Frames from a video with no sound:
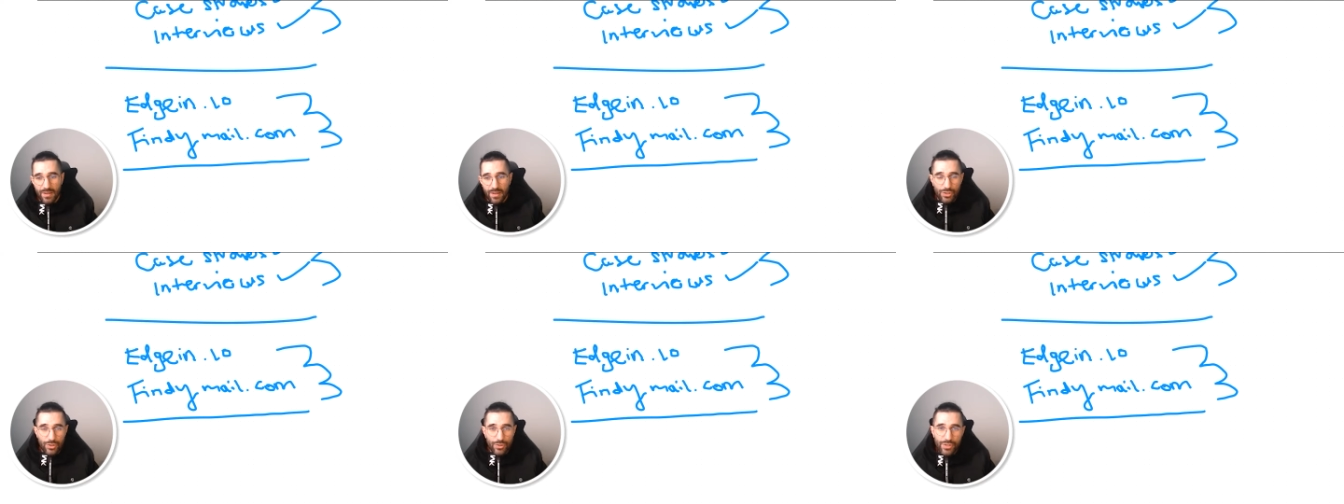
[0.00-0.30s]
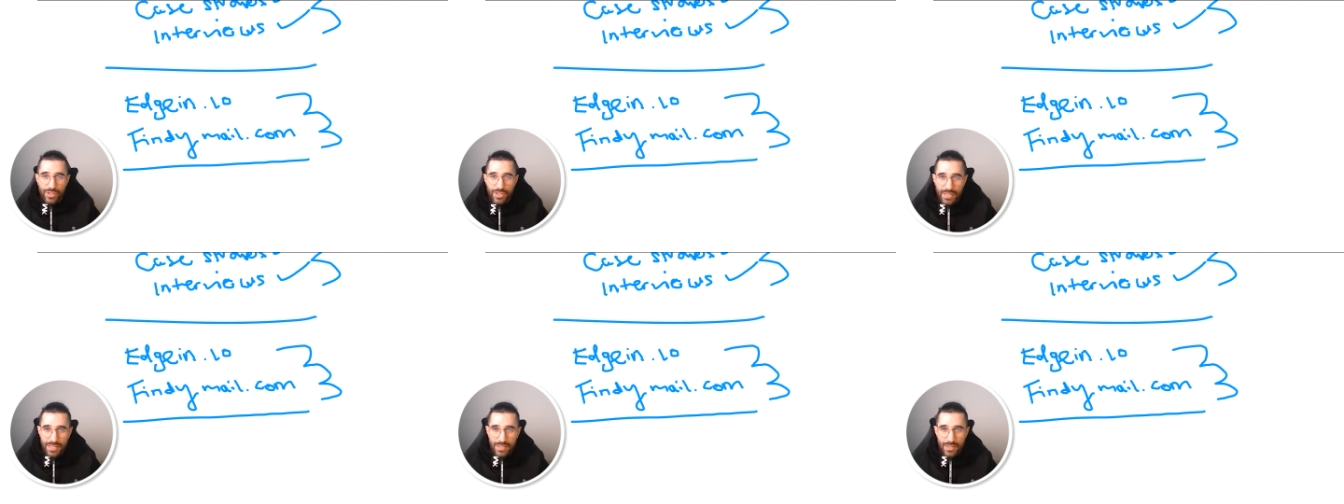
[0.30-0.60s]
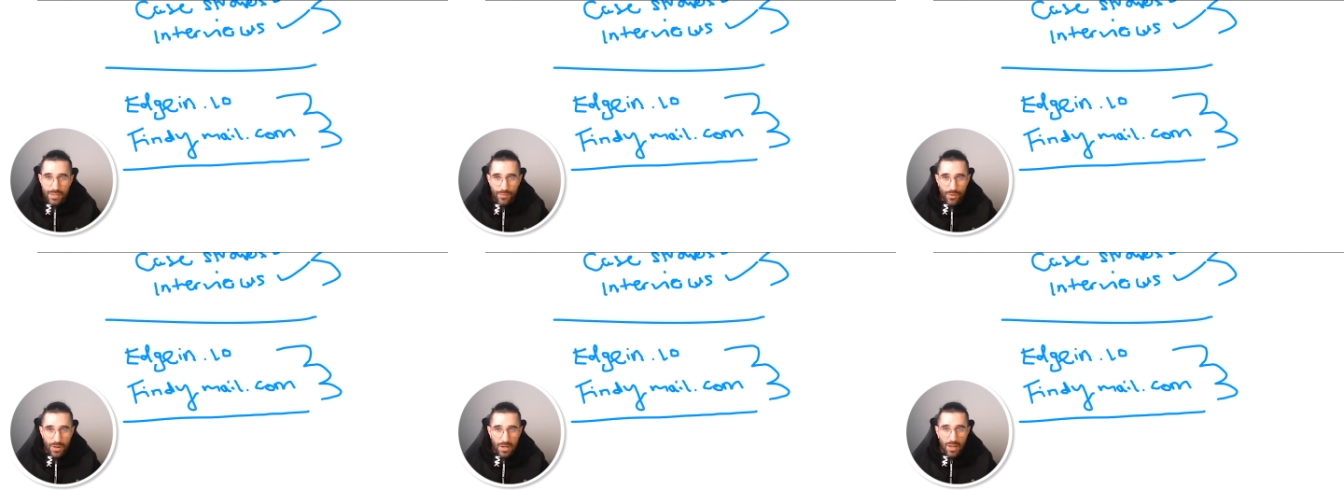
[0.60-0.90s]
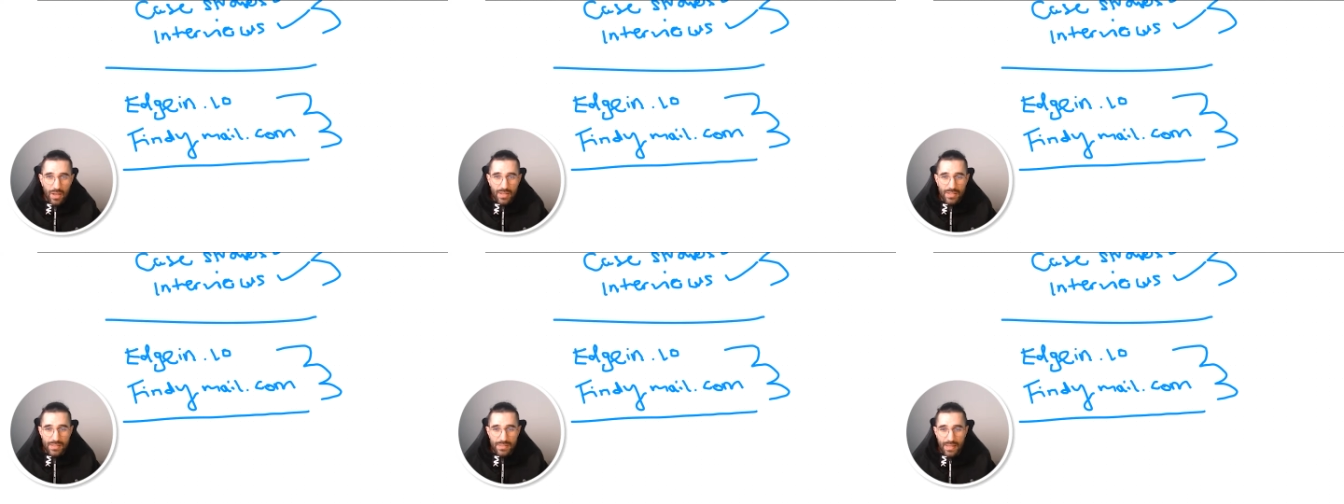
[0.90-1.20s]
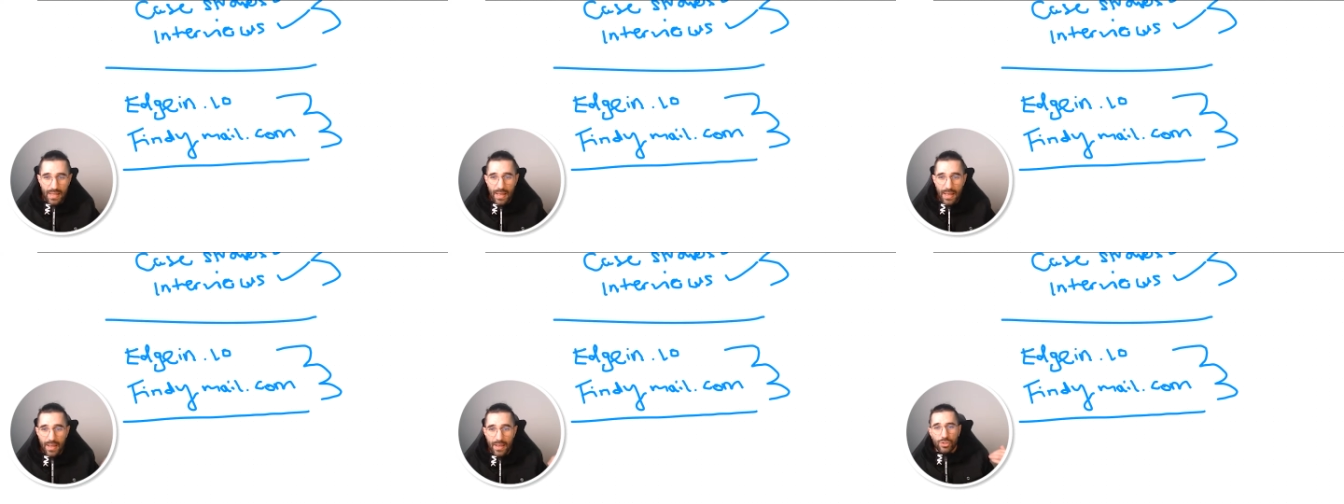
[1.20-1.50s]
You just need to realize
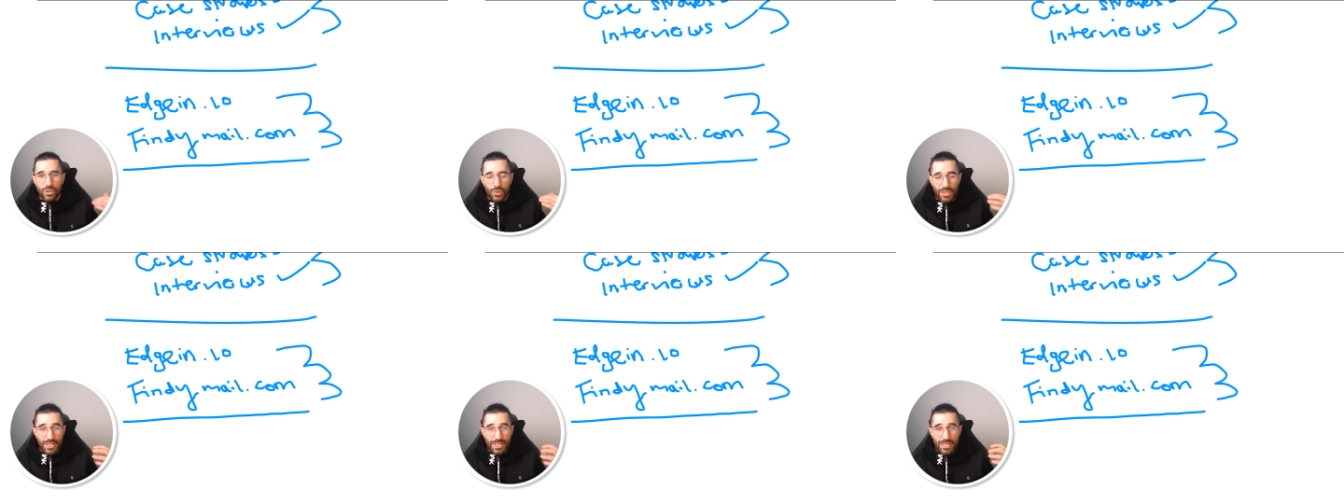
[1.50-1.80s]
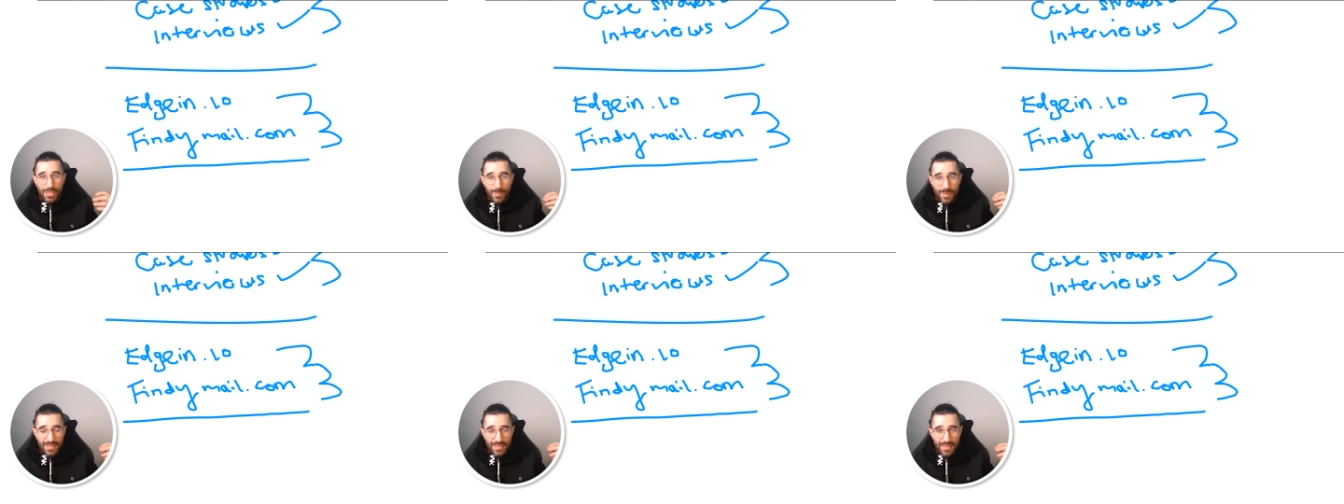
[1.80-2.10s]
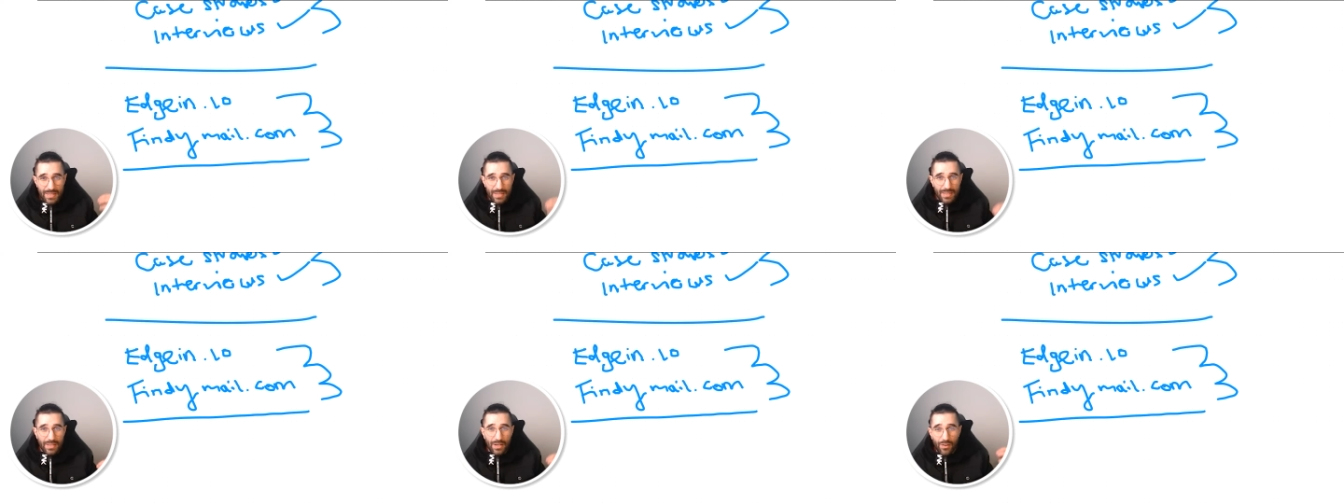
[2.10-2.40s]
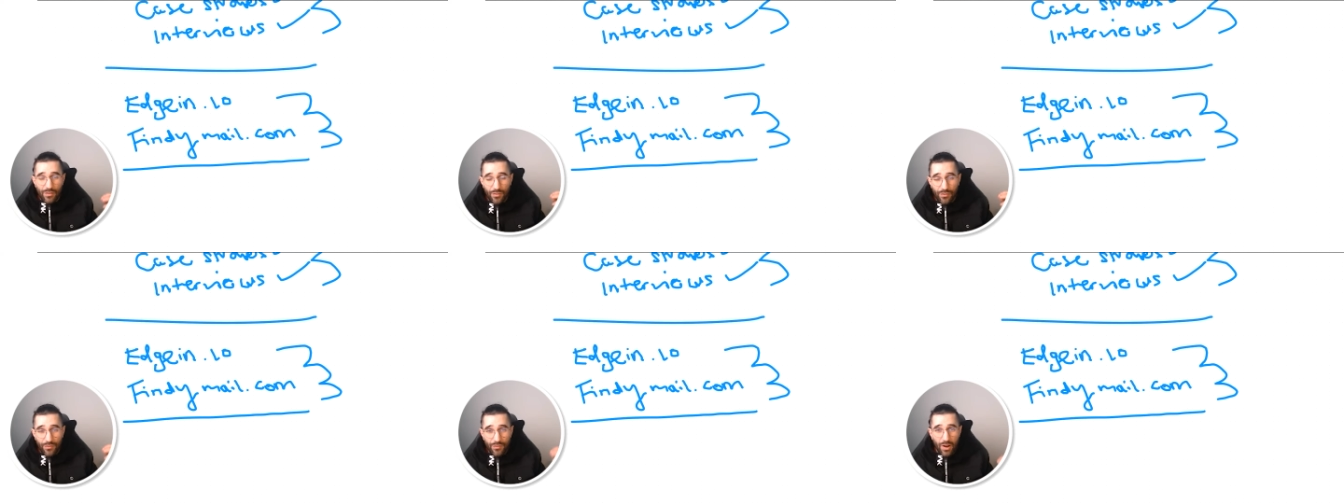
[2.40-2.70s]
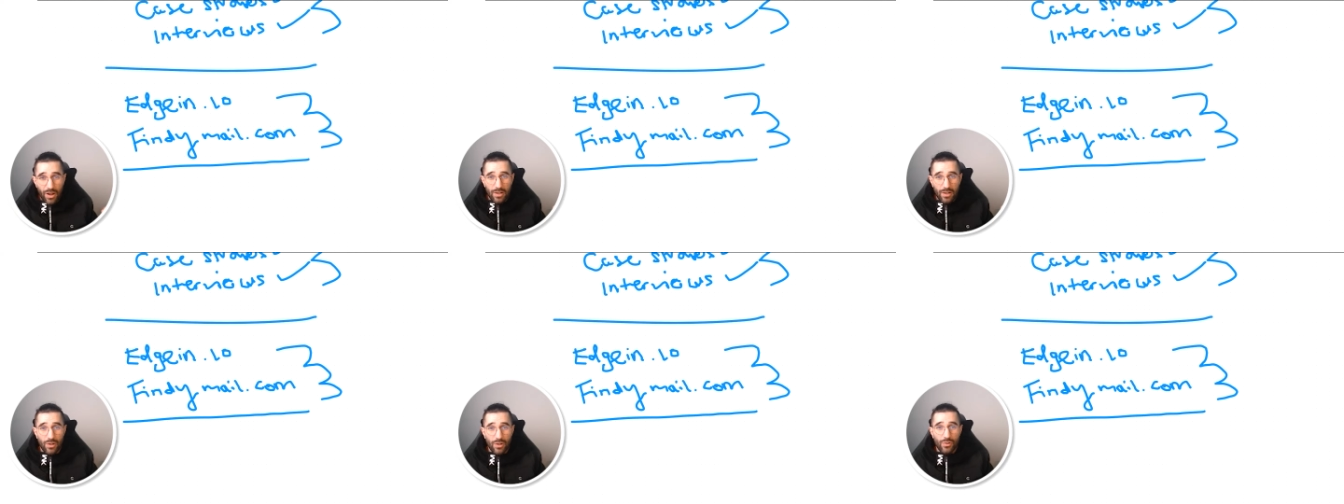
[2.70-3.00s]
that you need to be sending a
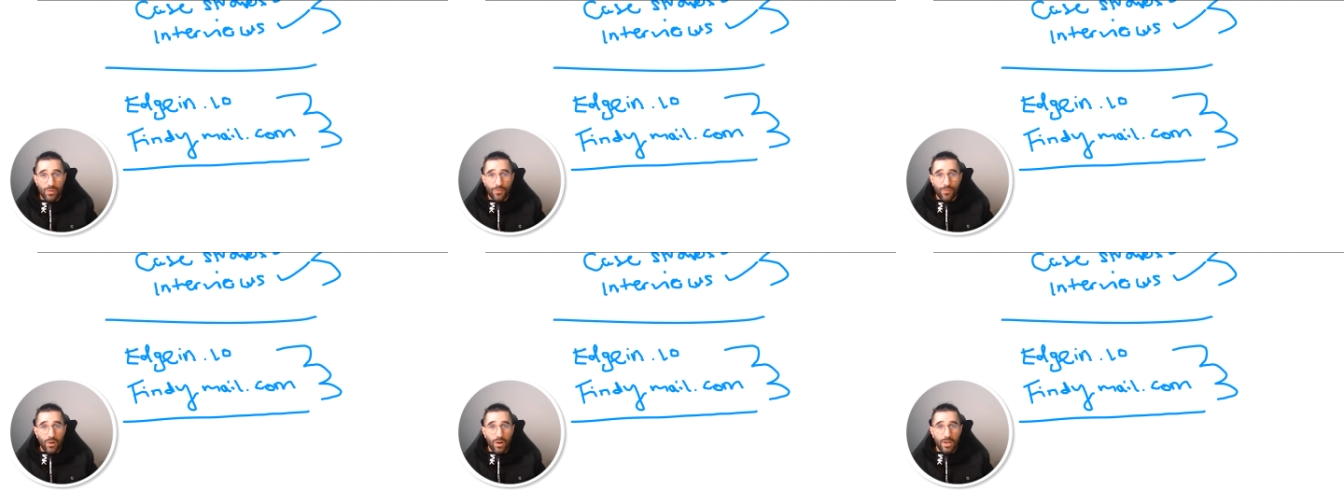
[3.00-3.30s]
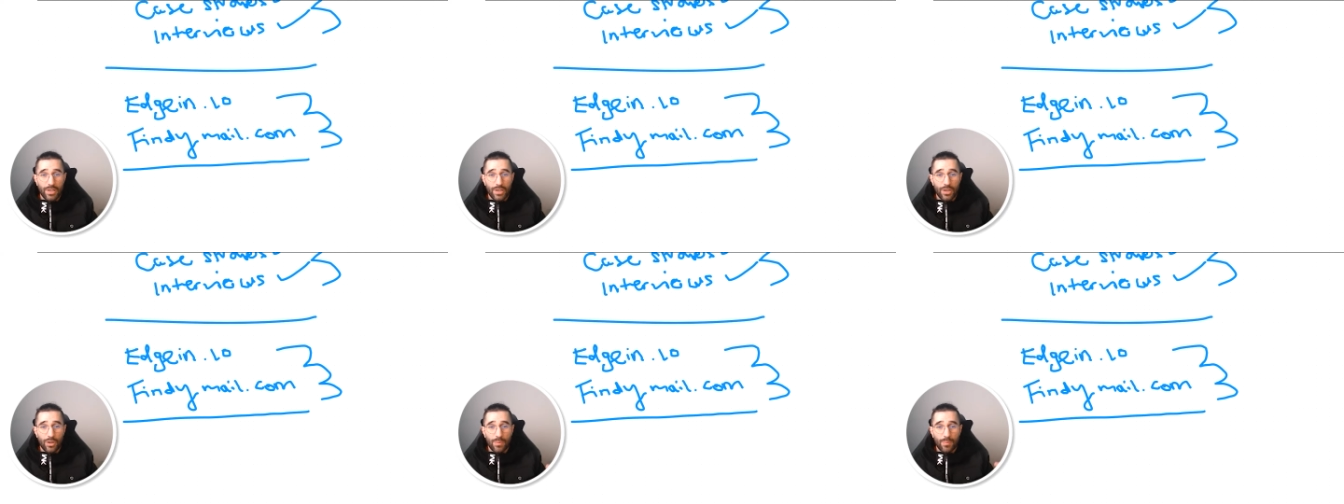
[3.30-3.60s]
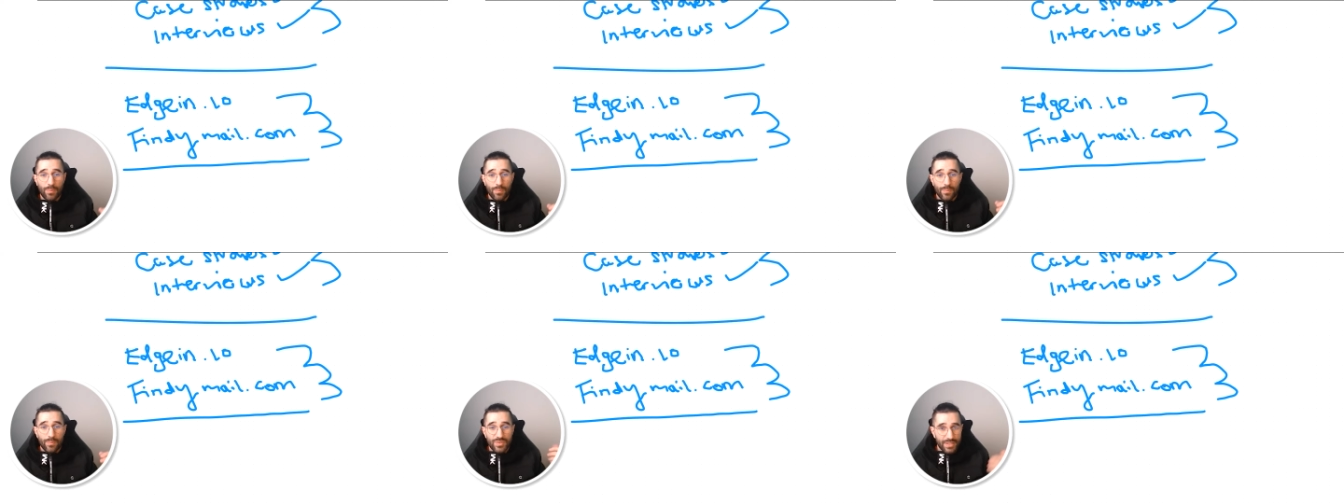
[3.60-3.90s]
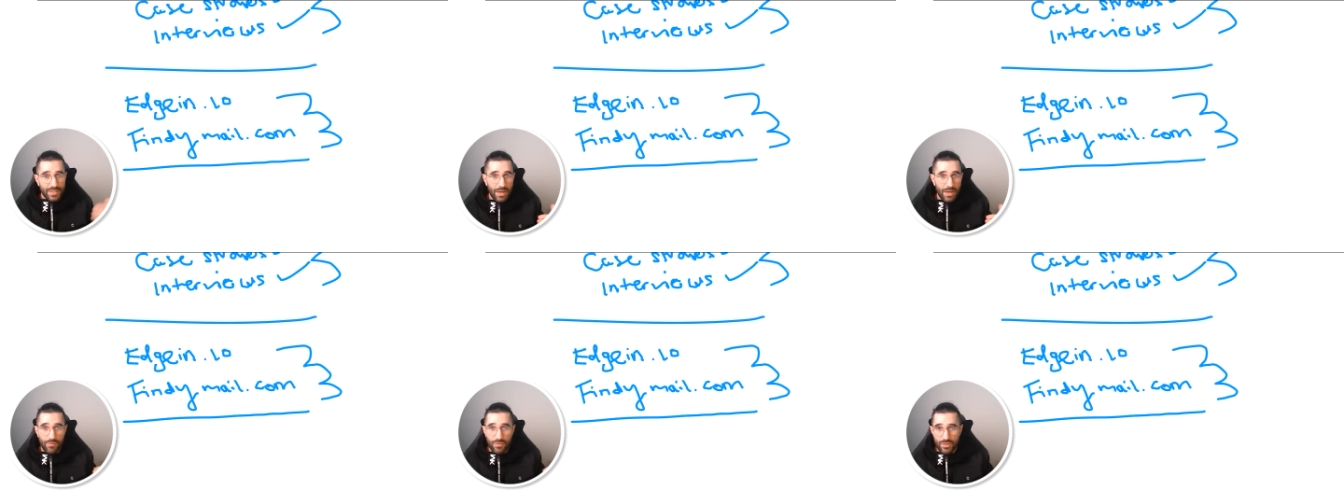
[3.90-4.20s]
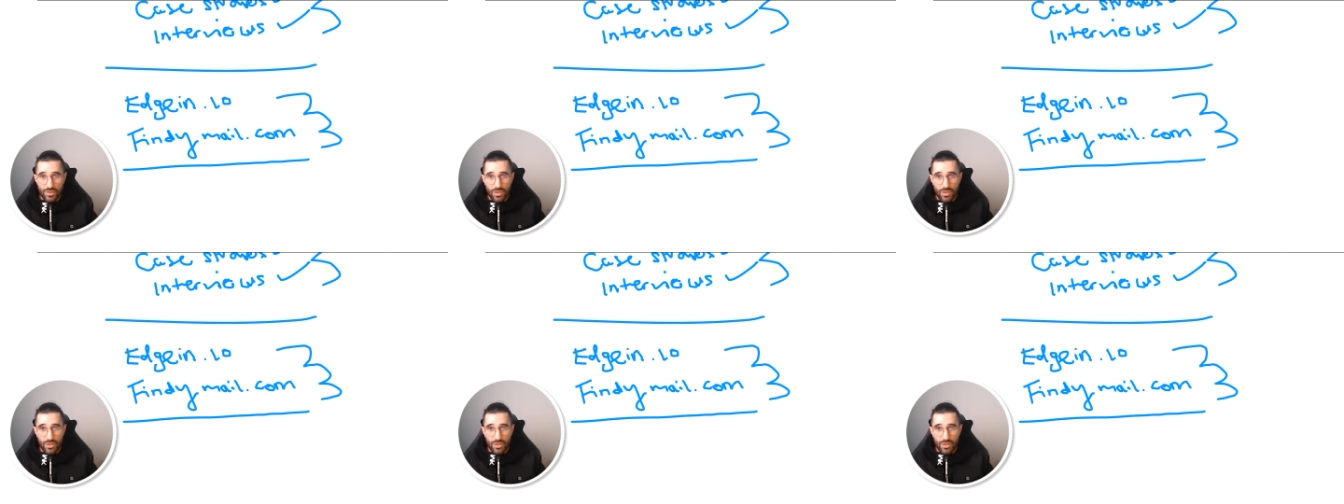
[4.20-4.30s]
fuckload of volume to get